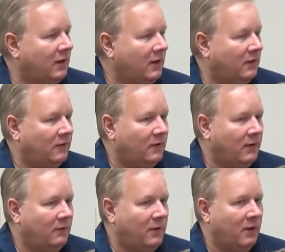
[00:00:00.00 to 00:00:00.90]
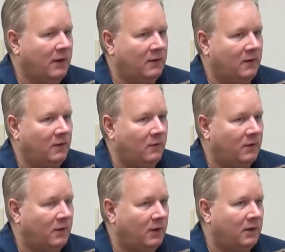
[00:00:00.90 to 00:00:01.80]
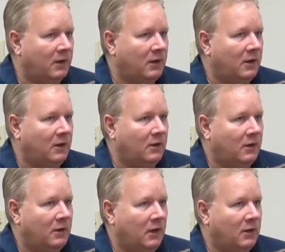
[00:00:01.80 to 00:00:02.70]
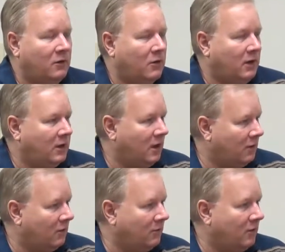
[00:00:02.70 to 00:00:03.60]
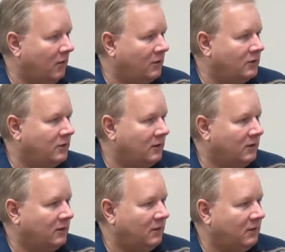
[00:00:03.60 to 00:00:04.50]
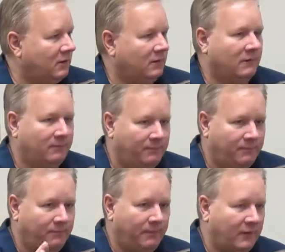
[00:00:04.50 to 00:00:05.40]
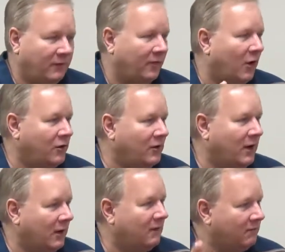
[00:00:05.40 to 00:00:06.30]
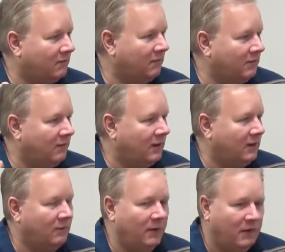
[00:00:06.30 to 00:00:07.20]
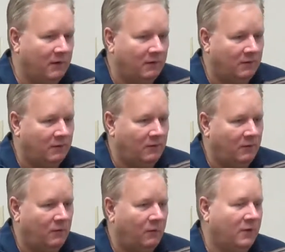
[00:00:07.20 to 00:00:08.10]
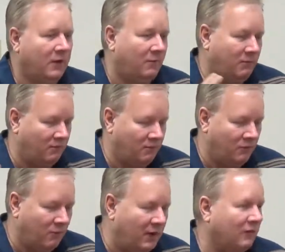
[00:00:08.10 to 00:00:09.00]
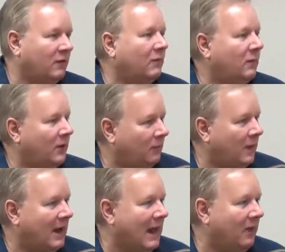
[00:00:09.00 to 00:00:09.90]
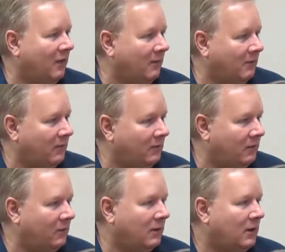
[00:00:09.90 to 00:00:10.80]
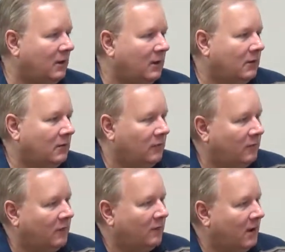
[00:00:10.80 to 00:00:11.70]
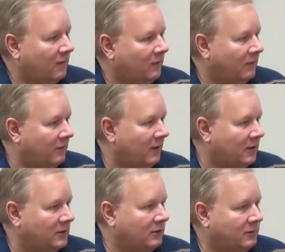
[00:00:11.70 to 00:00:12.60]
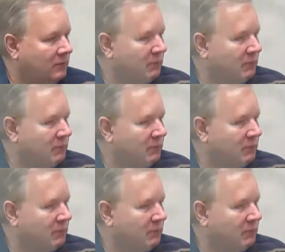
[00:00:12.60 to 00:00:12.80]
They, it's, we don't have to go in with a, a cookie cutter approach. Right. That, you know, this is all you get. We can, we can do within reason, we, we allow them to, to do some customization.